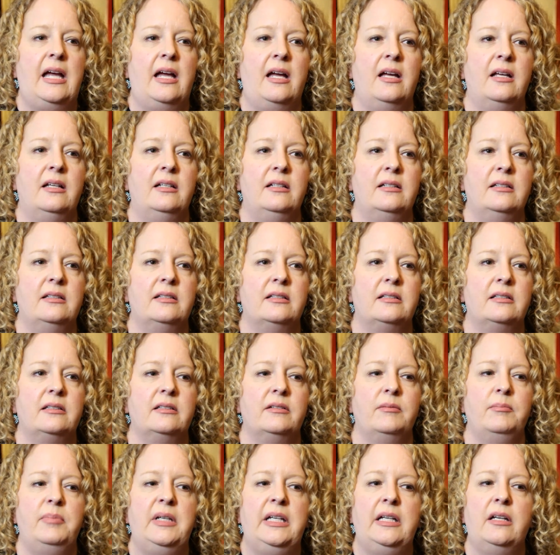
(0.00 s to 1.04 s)
and
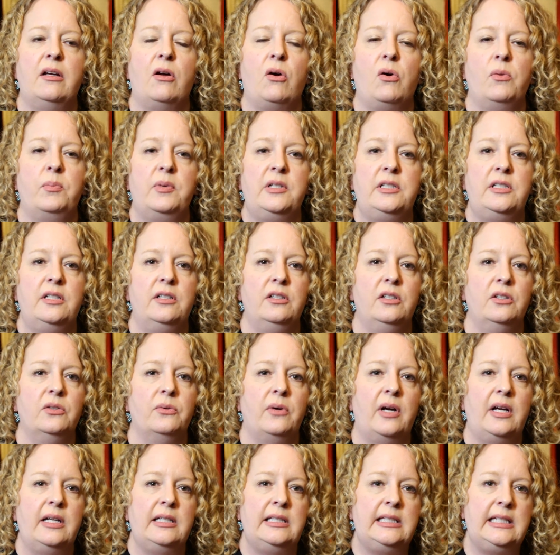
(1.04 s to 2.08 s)
being open to new
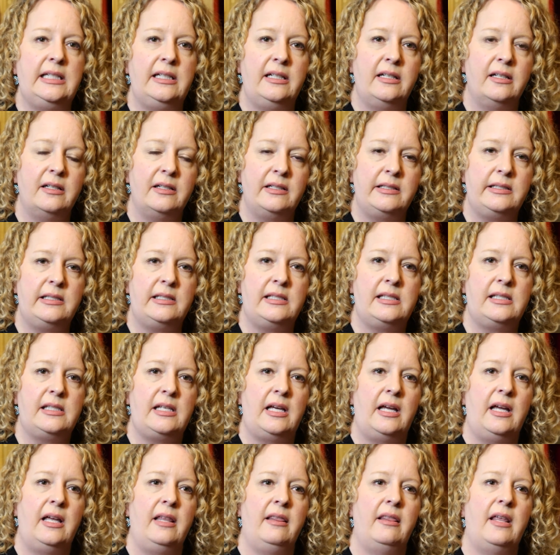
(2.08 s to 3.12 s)
ideas,
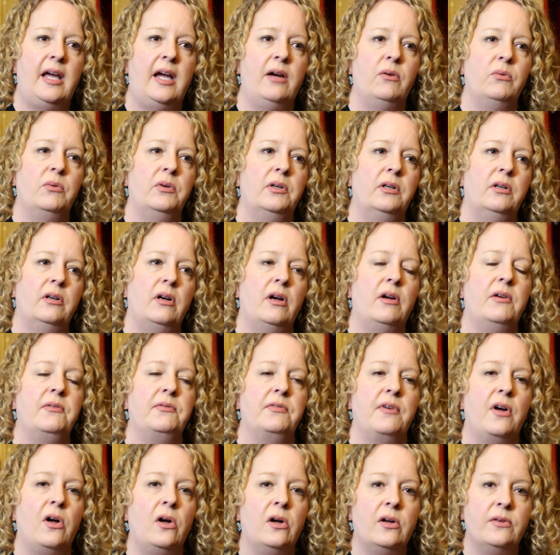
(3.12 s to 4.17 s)
and that we're
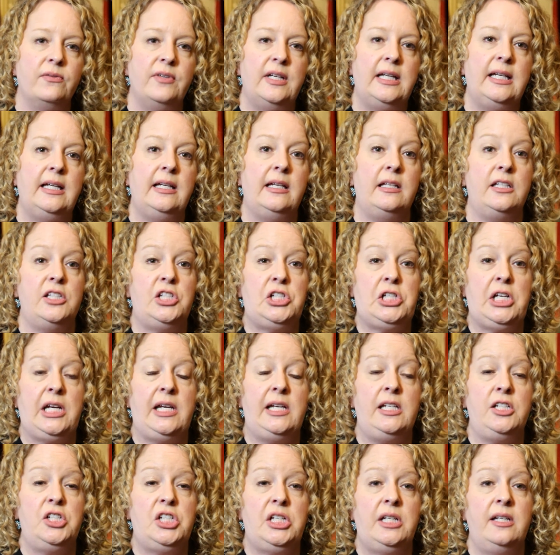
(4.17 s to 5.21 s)
evolving and
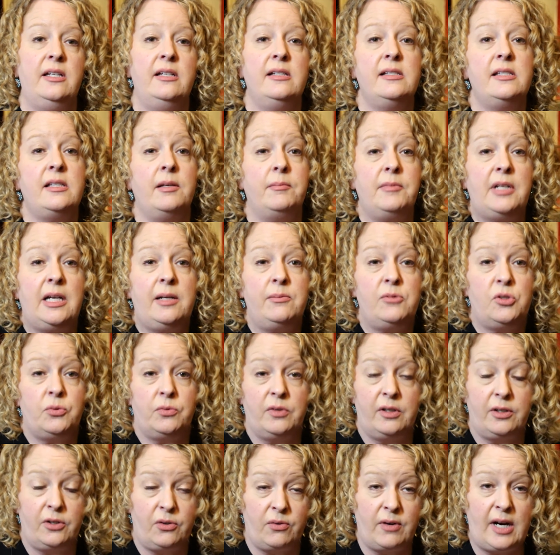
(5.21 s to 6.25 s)
changing, sometimes
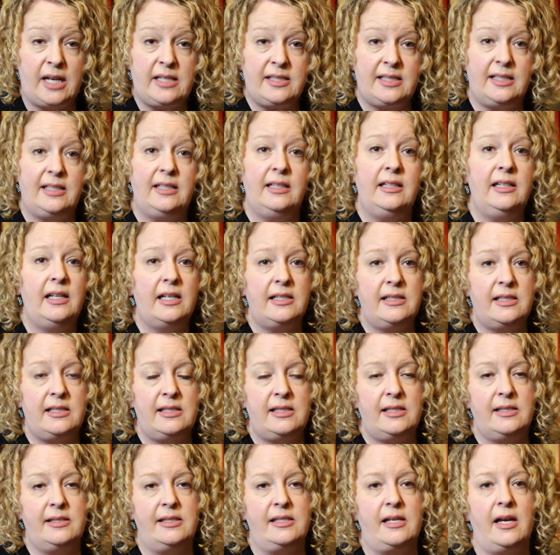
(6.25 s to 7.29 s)
regressing as a
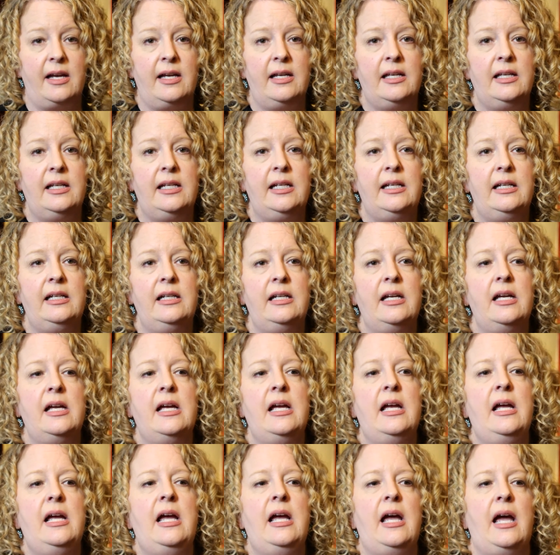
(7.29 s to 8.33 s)
society.
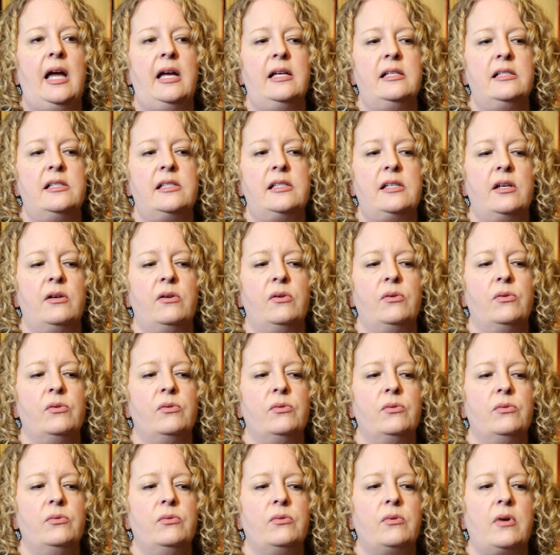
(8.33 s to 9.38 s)
And
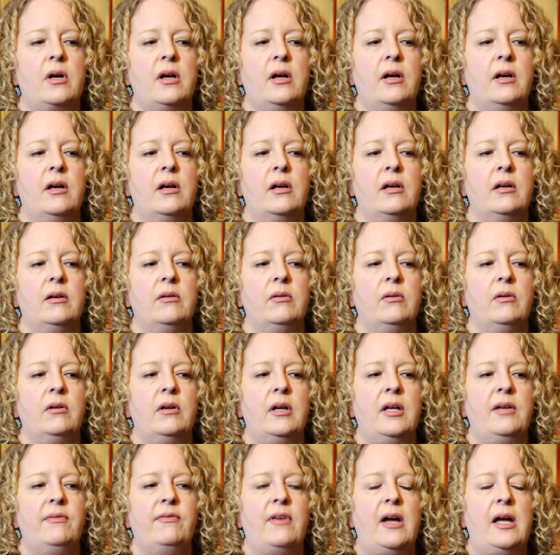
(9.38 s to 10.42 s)
so
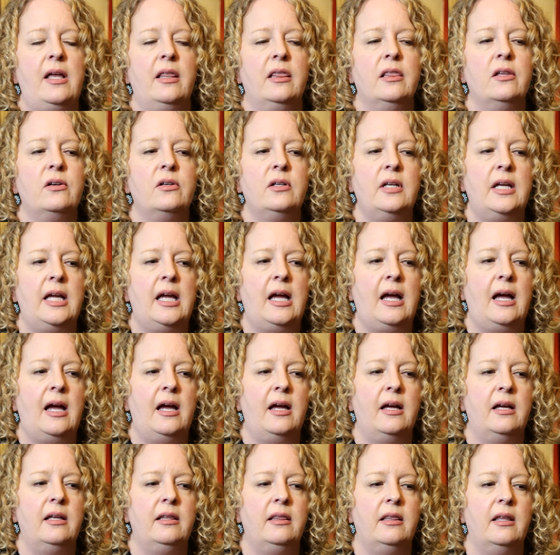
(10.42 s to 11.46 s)
if I look
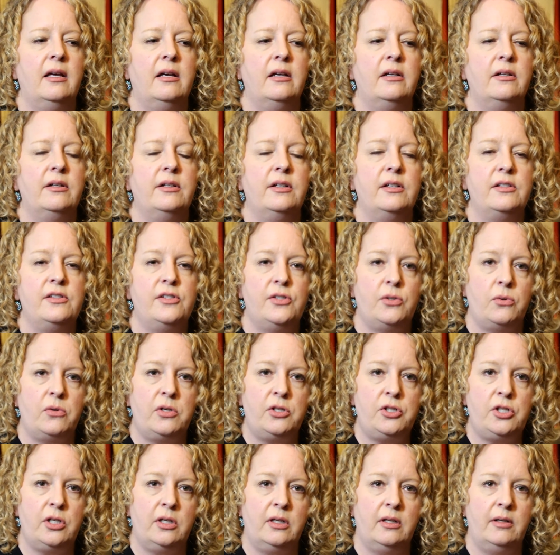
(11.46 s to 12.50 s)
at the
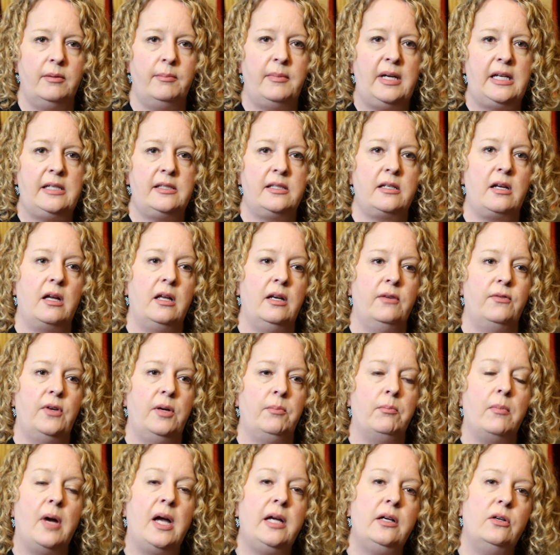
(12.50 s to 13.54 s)
consortium as kind of
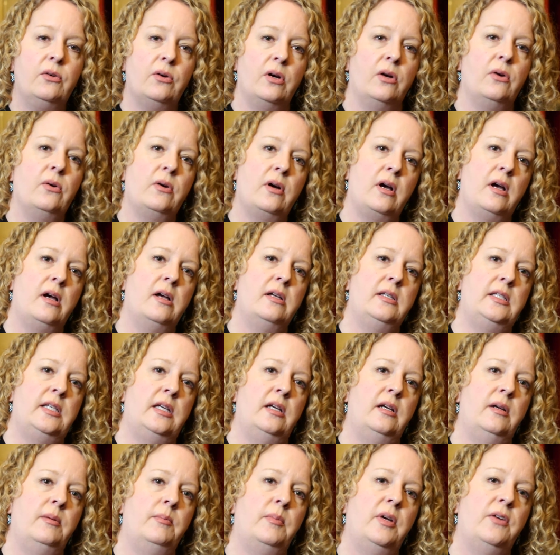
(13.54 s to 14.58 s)
a
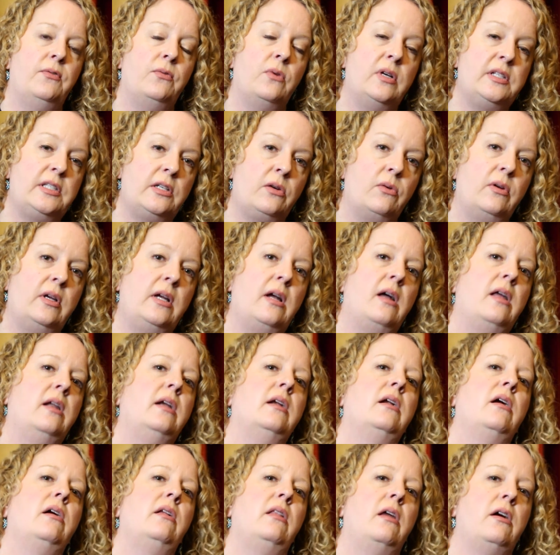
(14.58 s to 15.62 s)
microcosm of what's going on
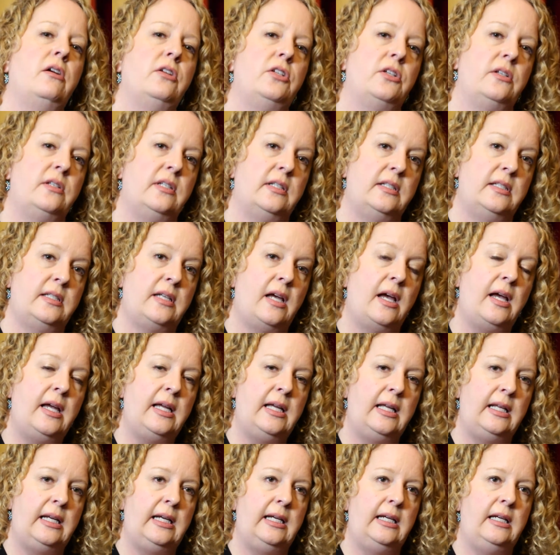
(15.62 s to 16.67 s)
in our larger
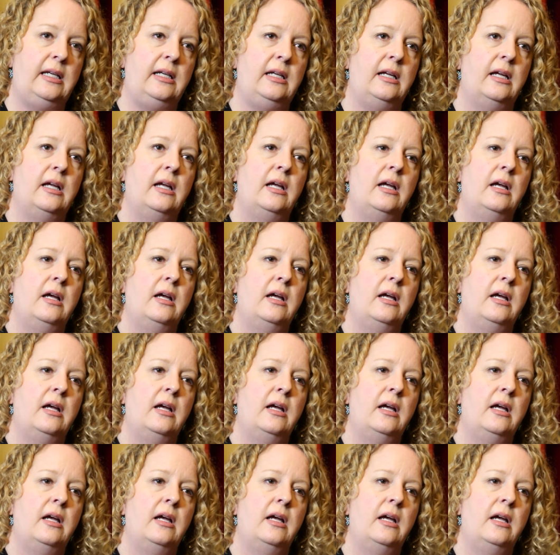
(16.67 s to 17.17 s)
society,